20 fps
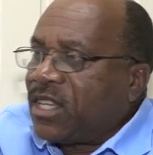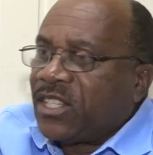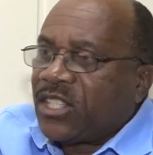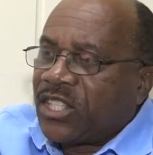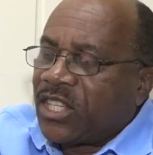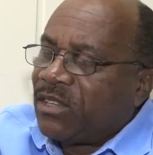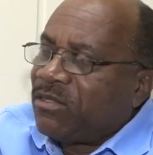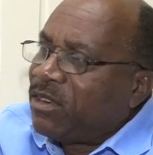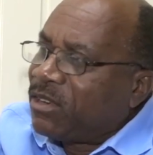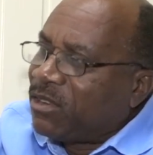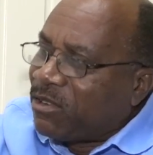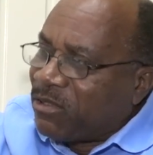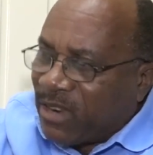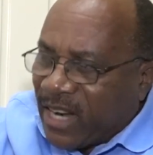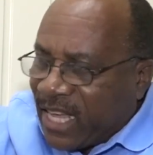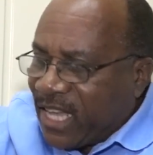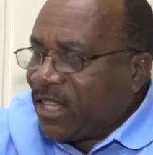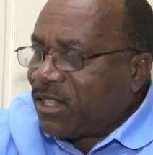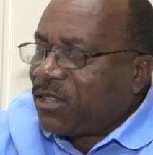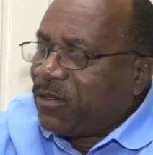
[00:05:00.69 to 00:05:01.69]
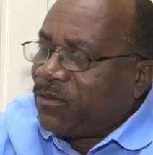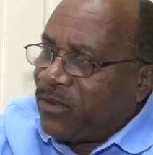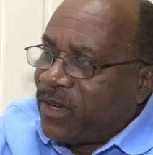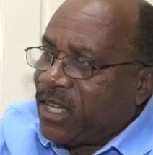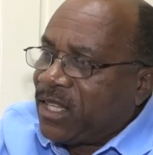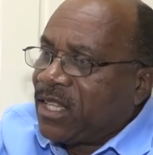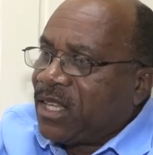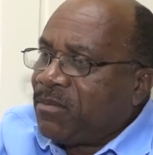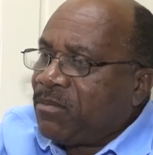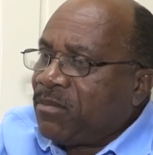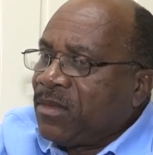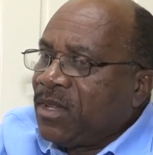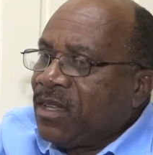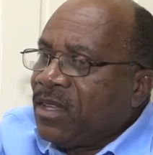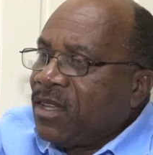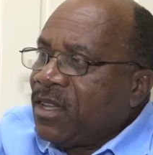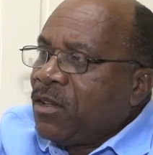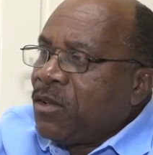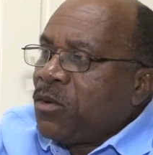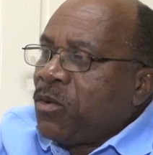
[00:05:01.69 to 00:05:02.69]
and children crying to find them.
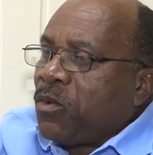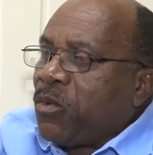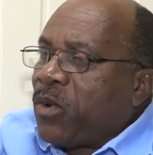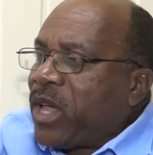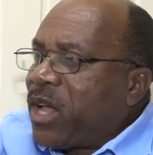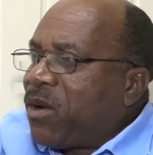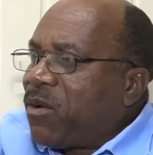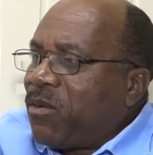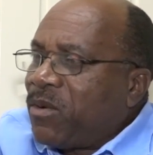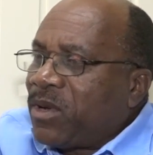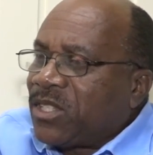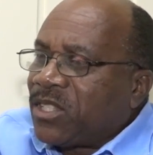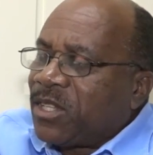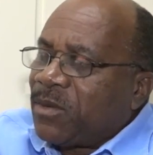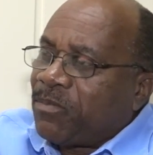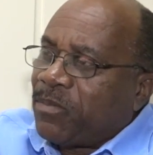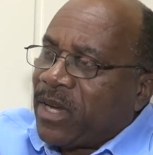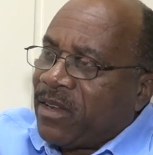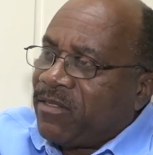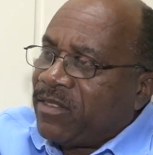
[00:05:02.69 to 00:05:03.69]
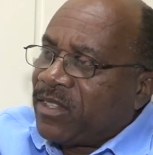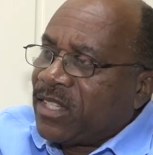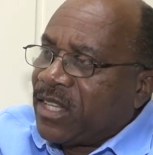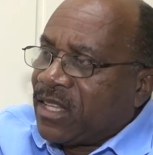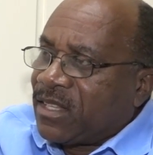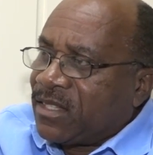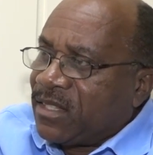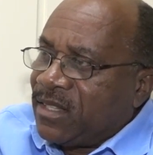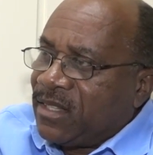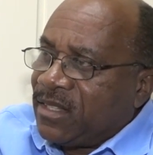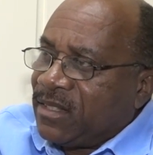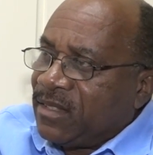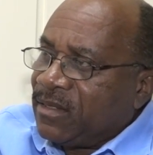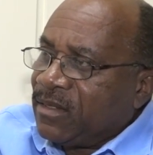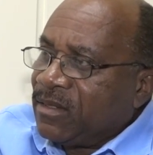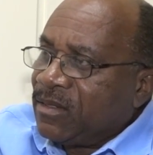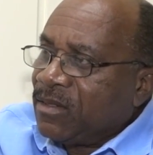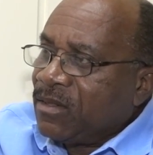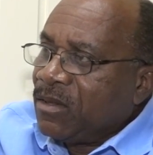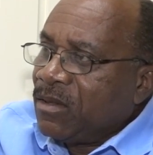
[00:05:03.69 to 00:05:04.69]
Where was the private sector?
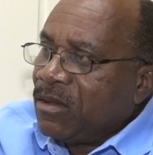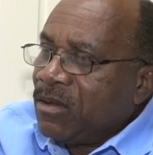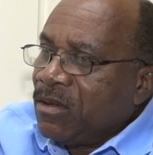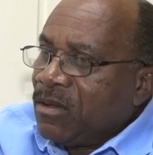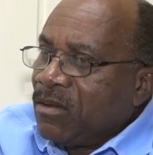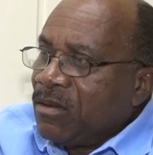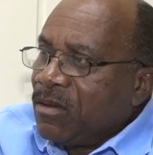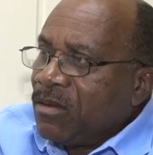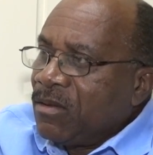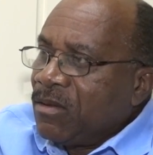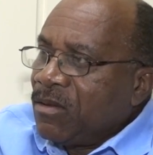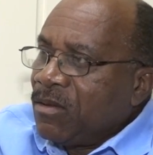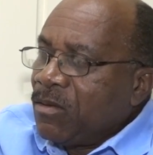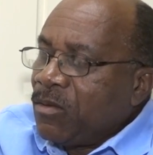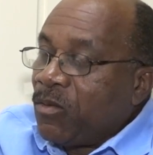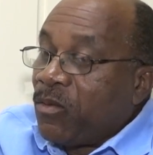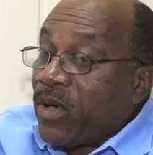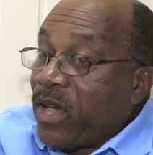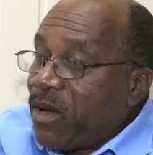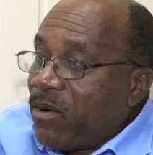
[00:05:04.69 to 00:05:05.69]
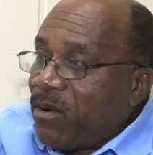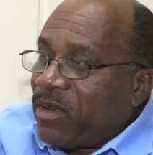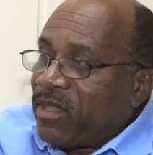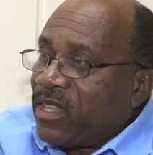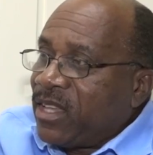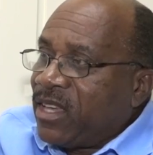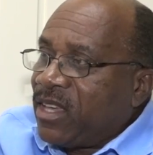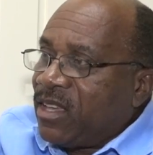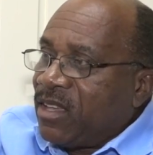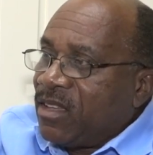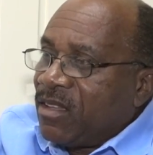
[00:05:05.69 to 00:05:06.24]
Where were they?